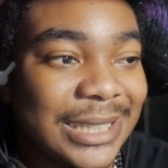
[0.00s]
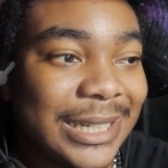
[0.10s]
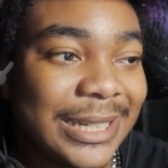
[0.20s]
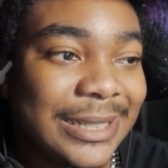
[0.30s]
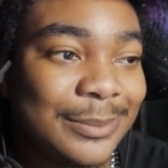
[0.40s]

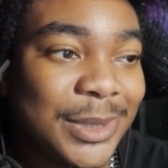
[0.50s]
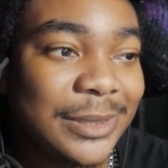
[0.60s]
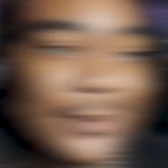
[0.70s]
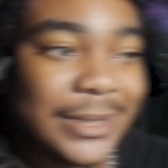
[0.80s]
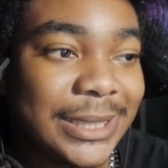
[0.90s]
and
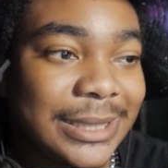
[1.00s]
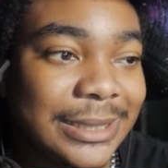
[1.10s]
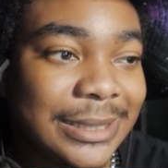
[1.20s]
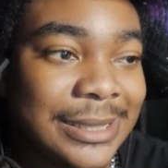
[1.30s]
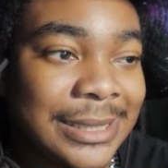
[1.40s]
motherfucking
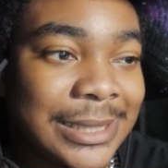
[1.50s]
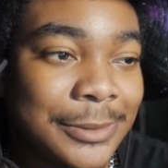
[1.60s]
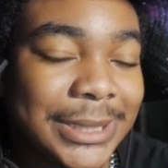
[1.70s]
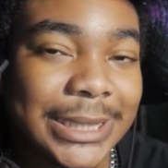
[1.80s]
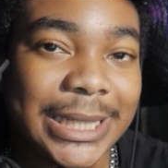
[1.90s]
uh,
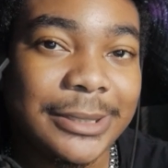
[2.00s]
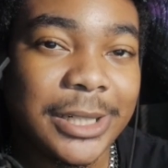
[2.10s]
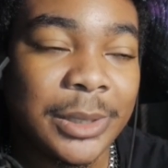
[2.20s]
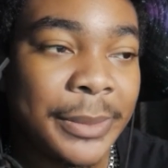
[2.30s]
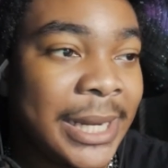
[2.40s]
what's that game
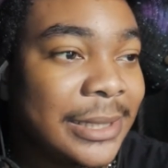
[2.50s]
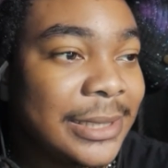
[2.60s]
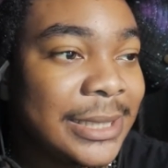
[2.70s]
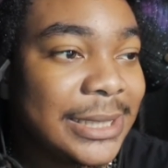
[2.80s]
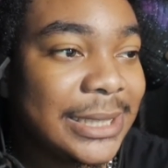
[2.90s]
called?
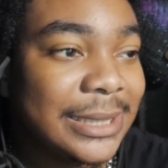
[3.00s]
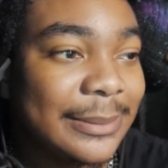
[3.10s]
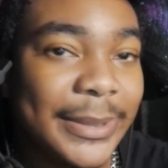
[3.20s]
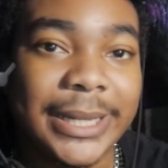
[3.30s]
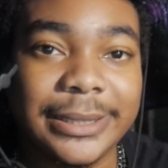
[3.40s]
Manhunt,
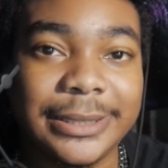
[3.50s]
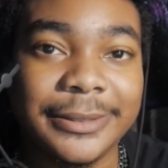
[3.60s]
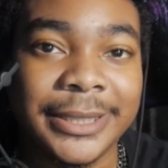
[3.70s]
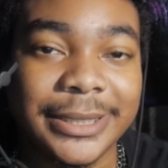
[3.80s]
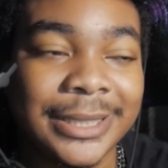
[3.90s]
Manhunt,
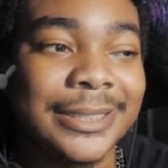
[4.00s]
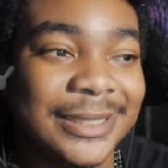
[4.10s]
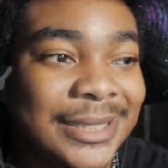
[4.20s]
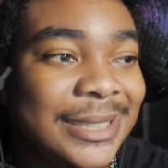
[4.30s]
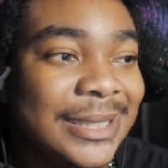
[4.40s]
right? Yeah,
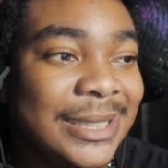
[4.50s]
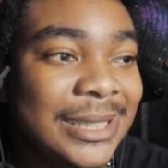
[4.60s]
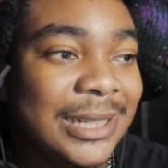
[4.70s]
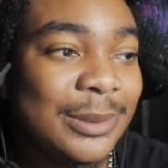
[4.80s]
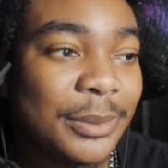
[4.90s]

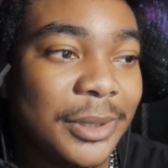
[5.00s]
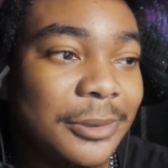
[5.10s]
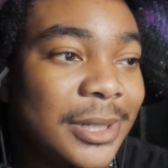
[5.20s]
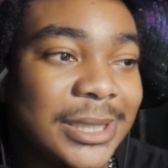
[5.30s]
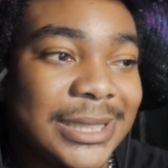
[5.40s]
bro.
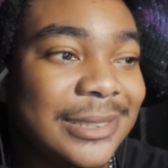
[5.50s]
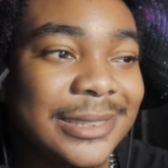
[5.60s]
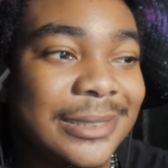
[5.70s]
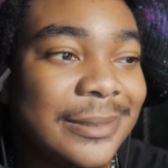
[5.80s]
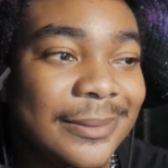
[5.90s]

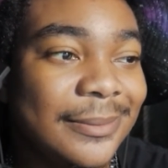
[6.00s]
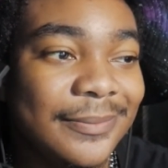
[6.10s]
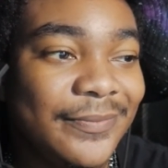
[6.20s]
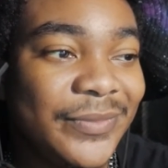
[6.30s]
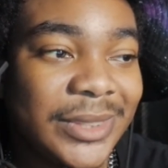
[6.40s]
Rockstar,
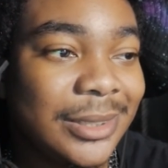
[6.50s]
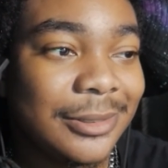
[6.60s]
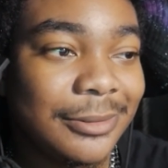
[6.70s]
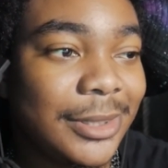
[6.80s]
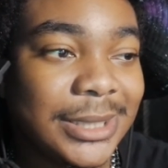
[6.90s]

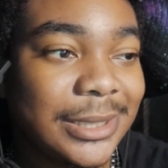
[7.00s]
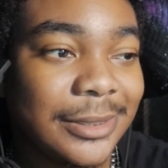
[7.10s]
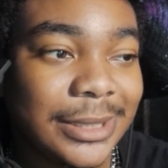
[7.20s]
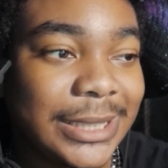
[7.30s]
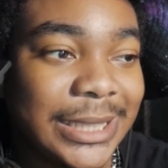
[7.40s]
Rockstar
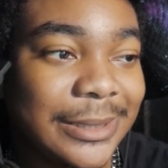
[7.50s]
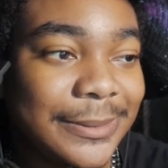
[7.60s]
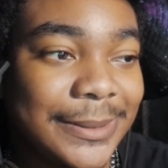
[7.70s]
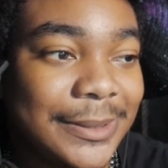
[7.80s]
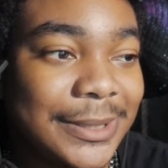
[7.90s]
could give